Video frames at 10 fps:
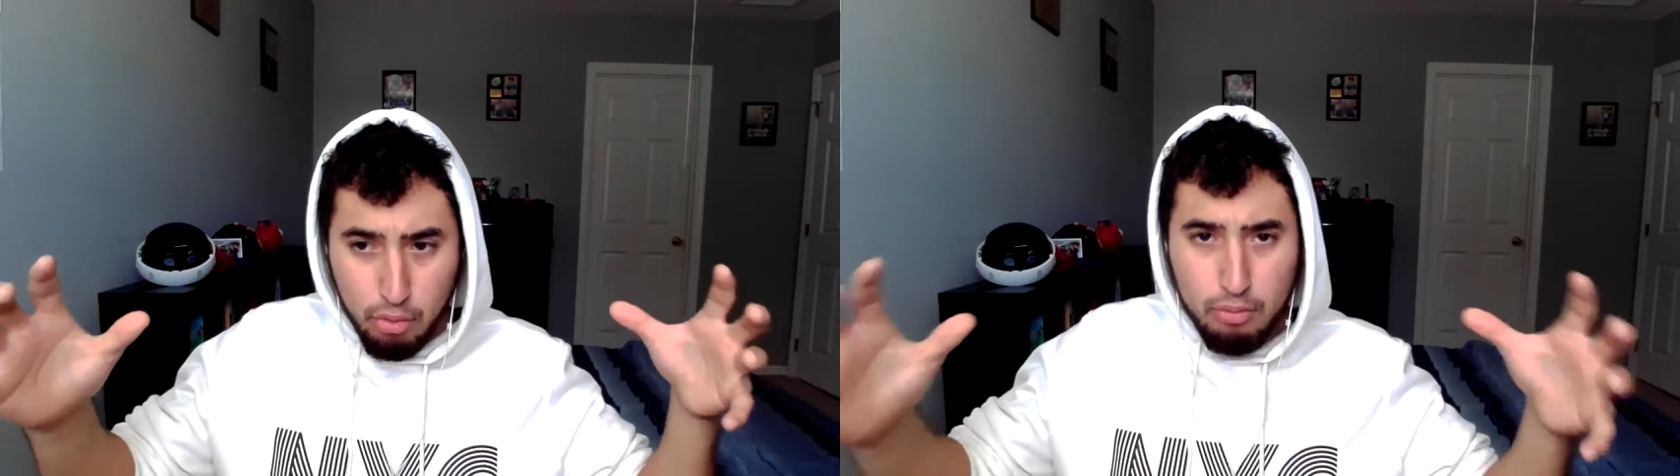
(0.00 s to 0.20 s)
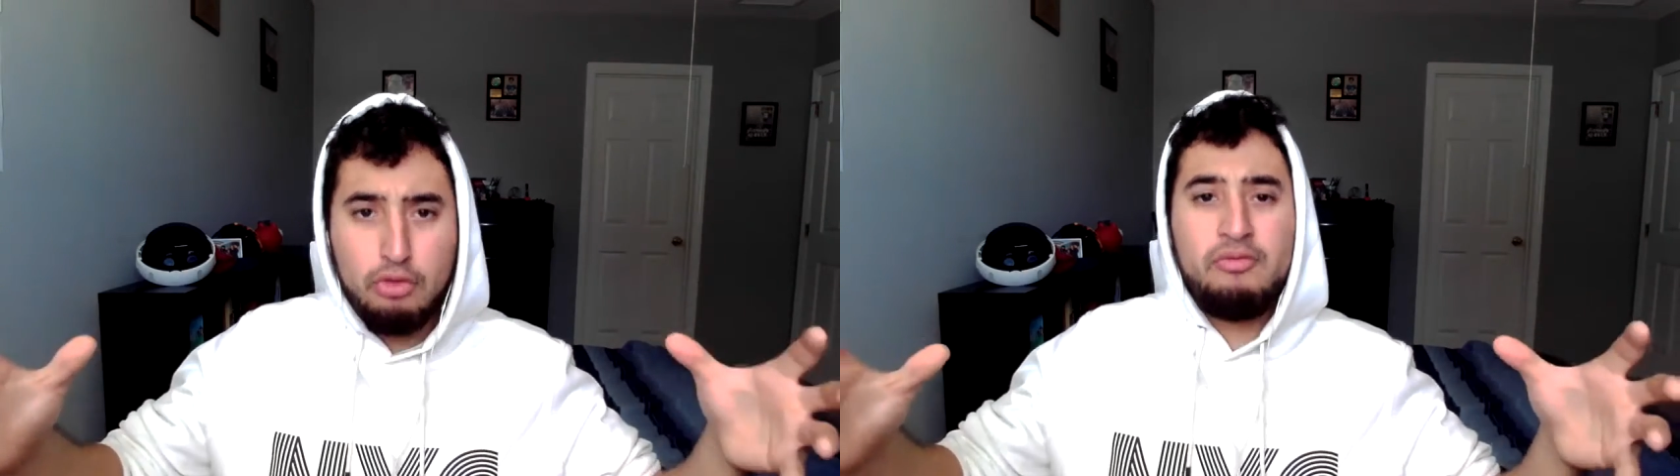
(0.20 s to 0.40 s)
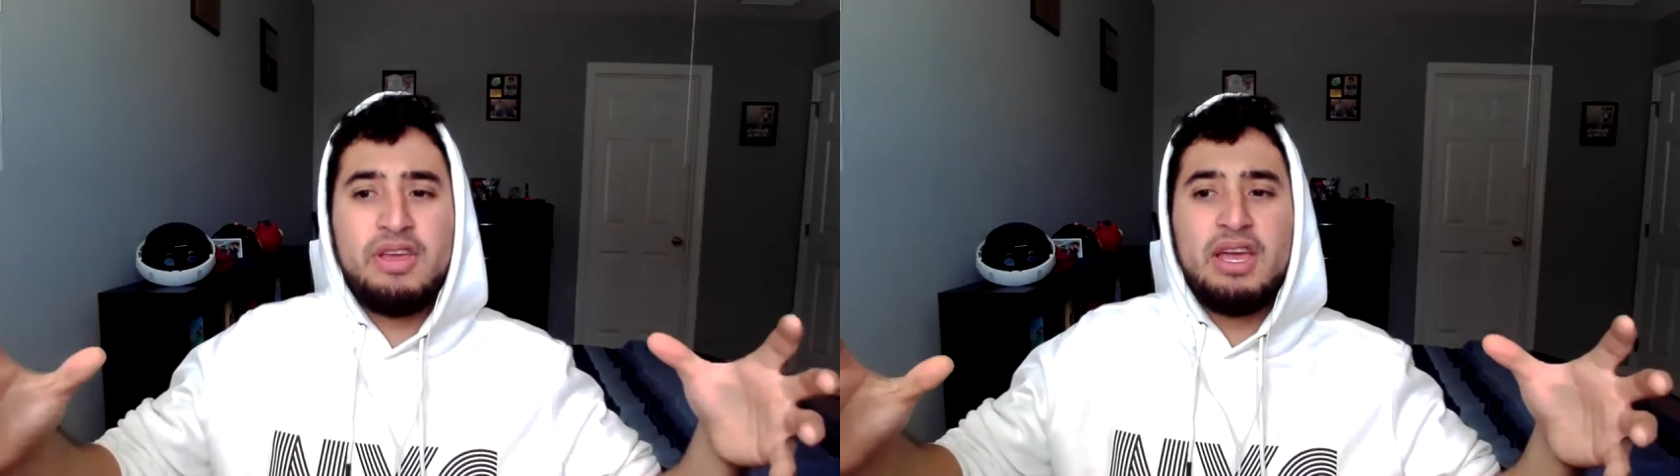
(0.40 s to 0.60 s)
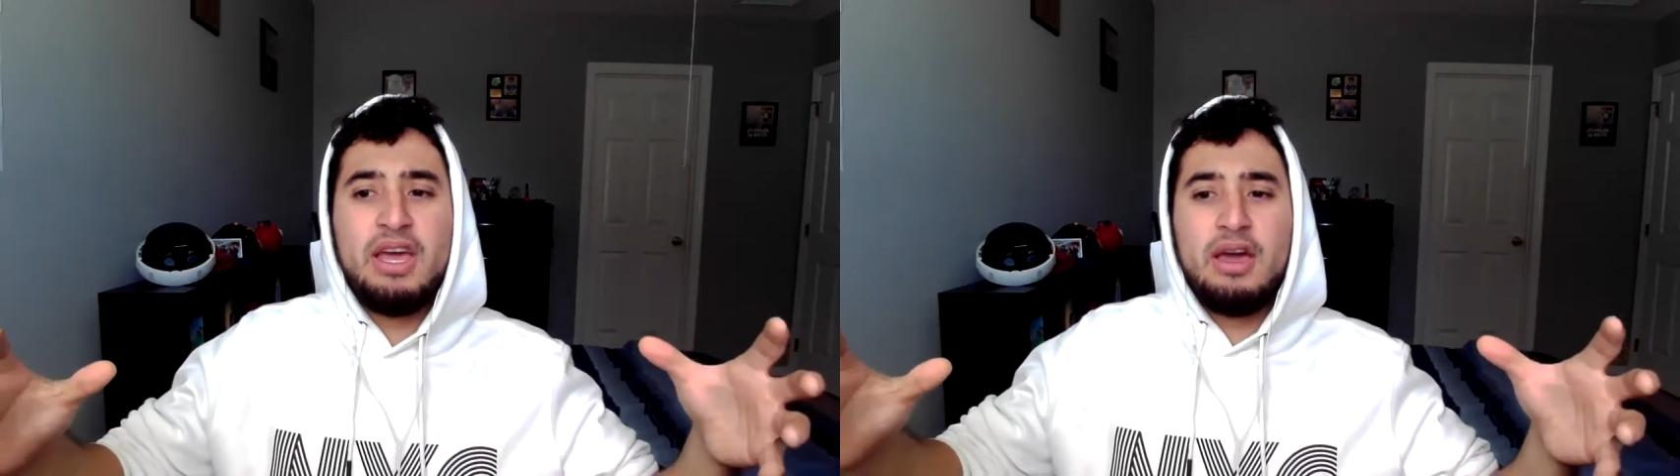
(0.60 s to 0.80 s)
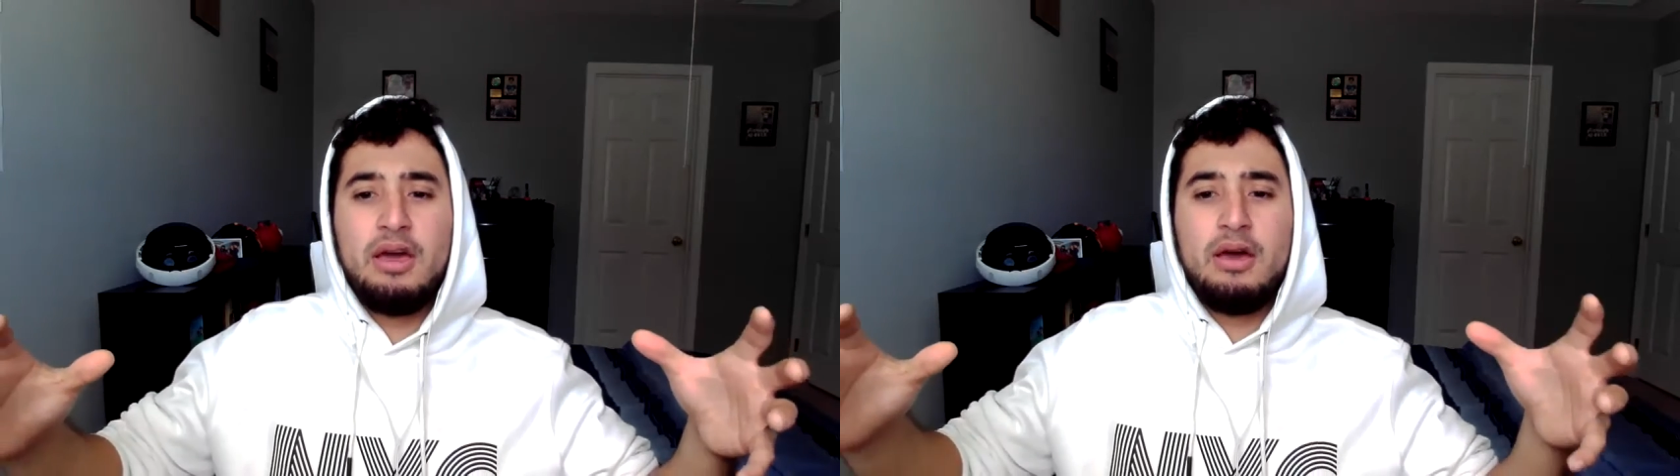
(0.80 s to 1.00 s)
movie,
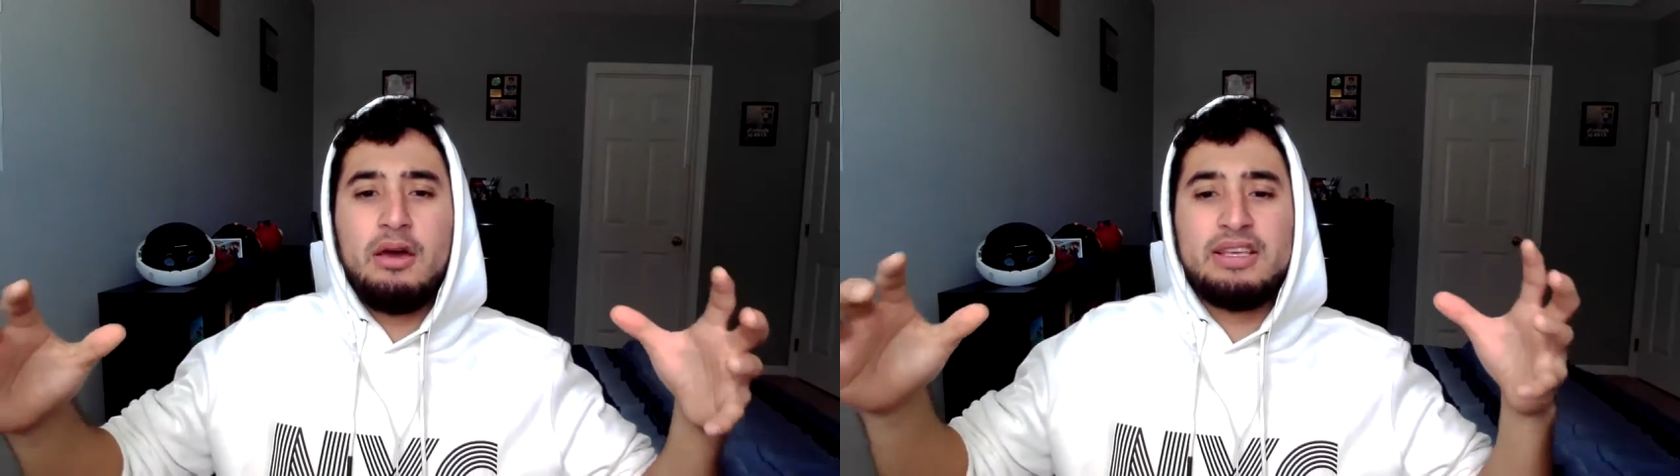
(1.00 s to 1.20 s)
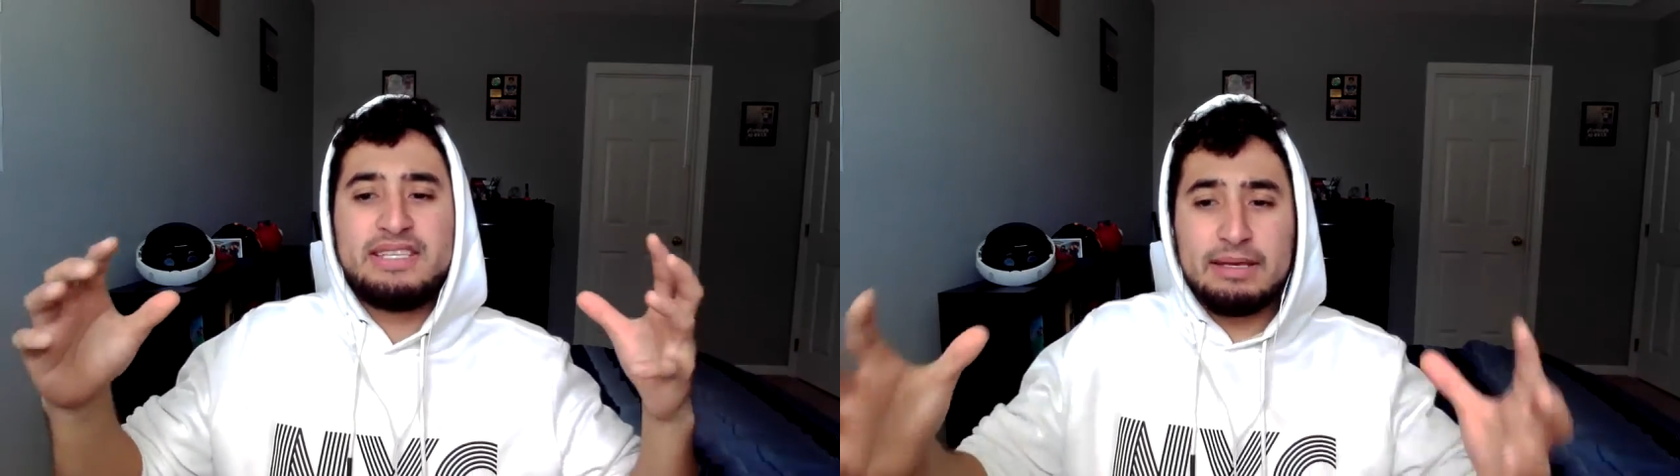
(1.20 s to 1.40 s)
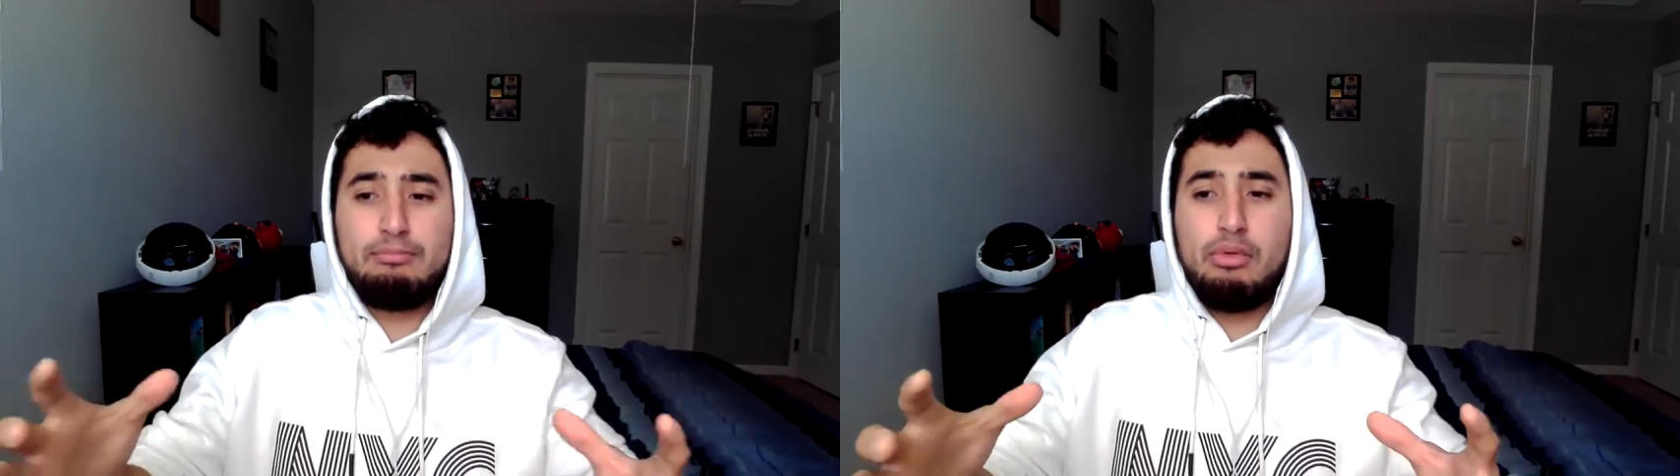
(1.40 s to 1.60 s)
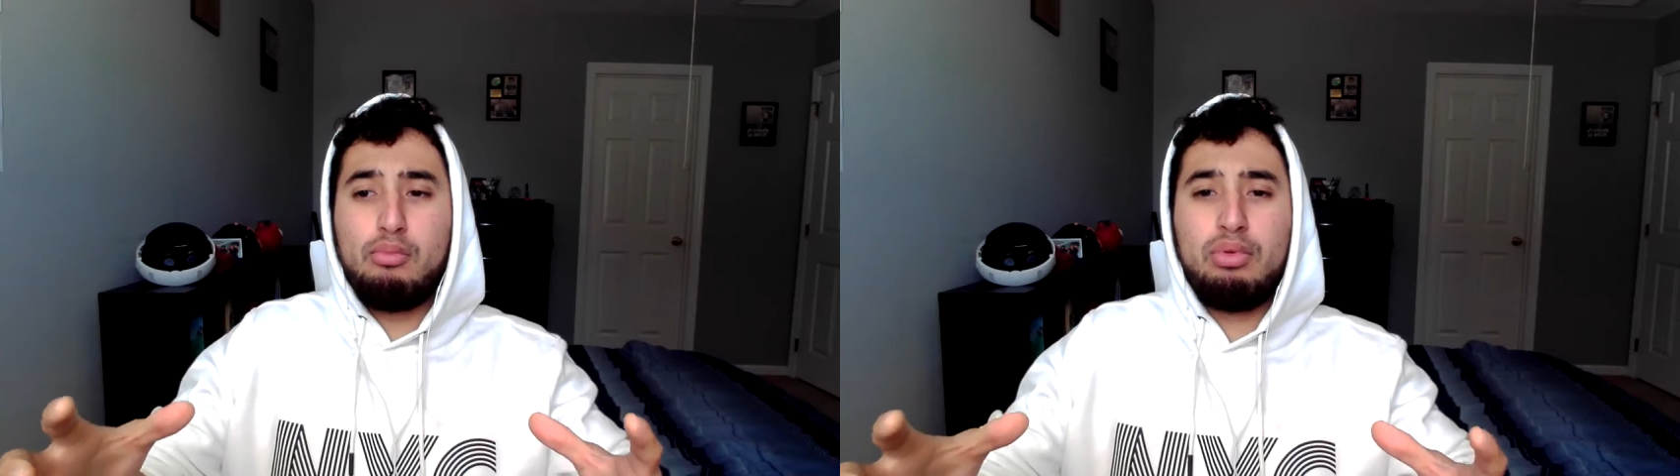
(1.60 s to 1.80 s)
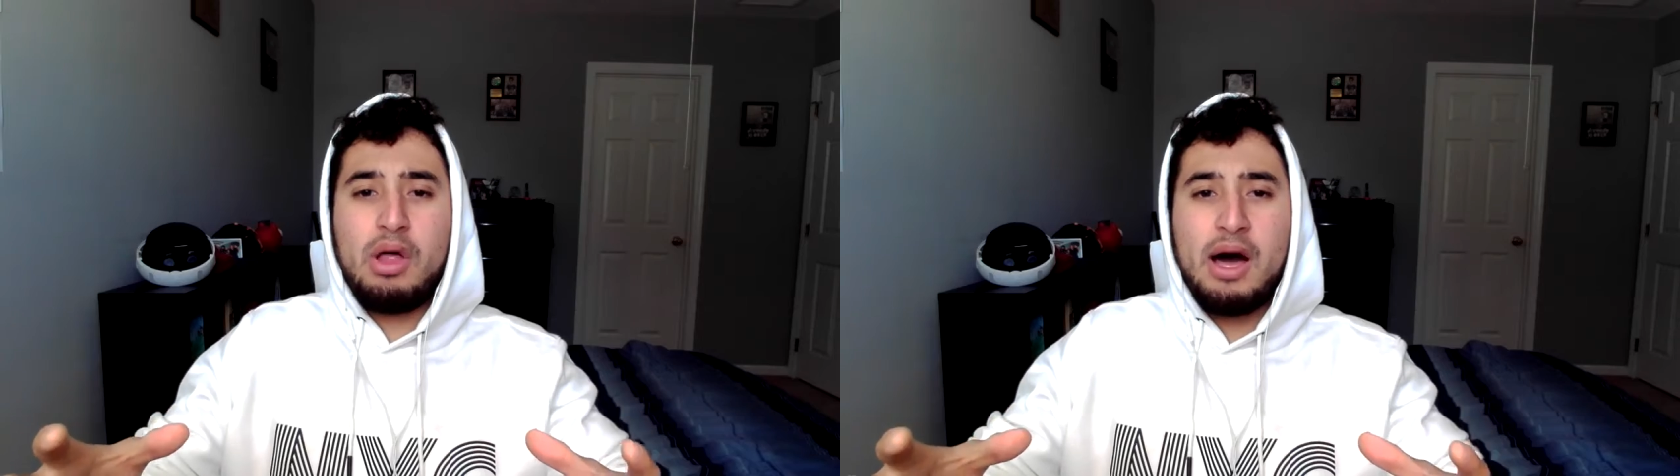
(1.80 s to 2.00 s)
simple
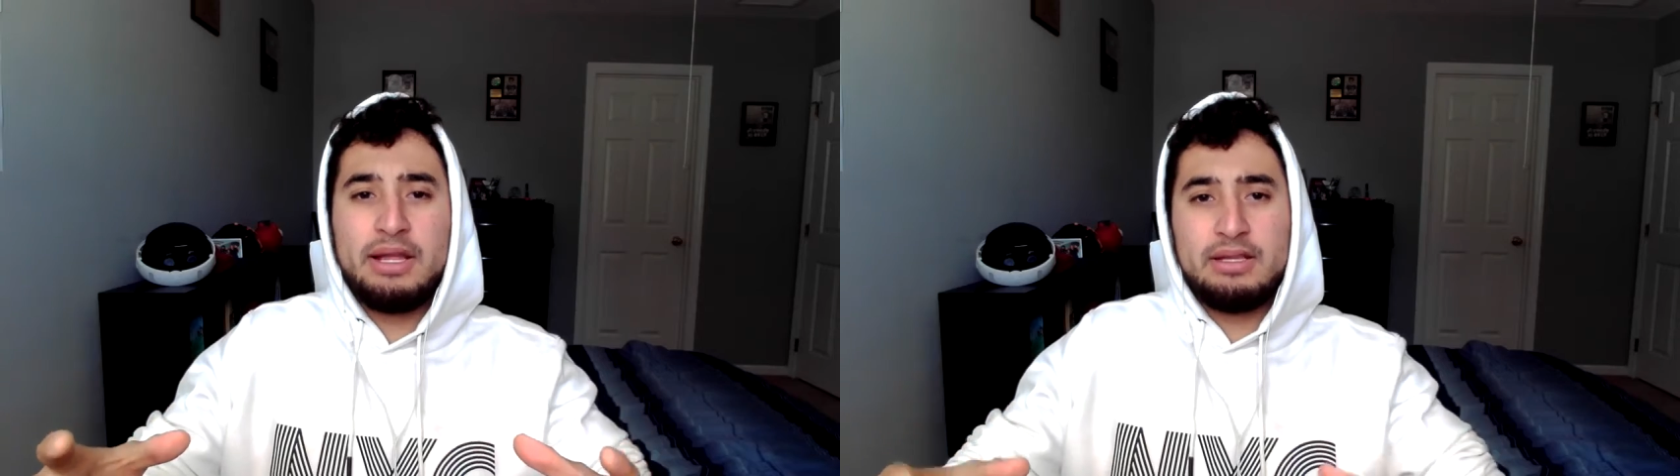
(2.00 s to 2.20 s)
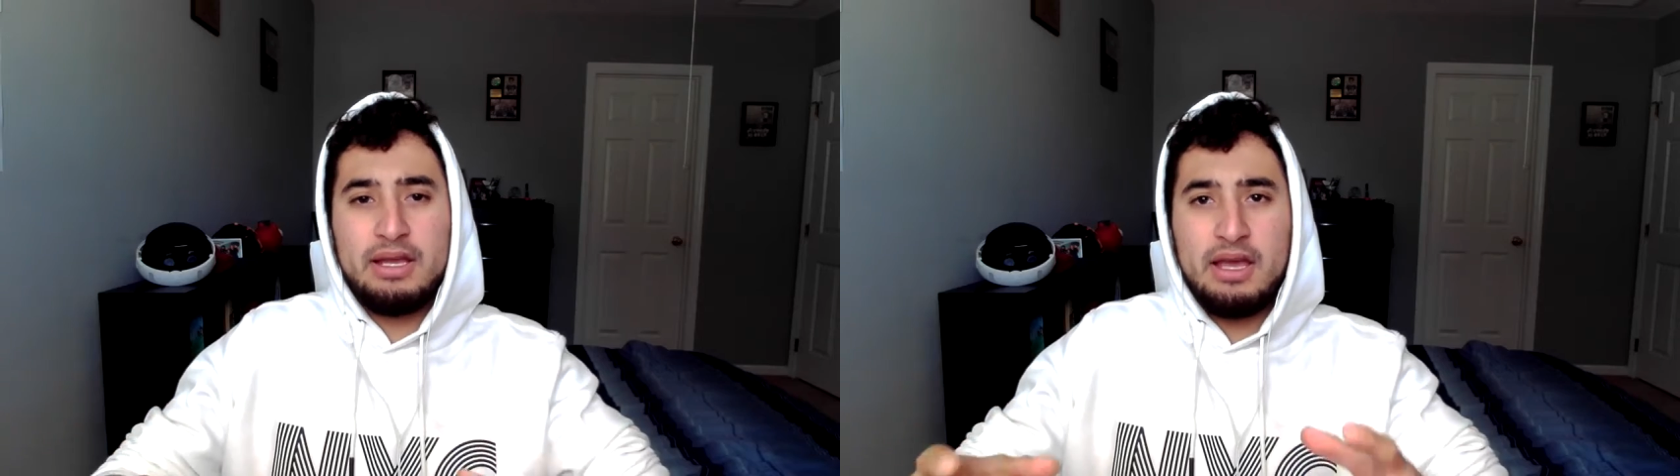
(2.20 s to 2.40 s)
plot,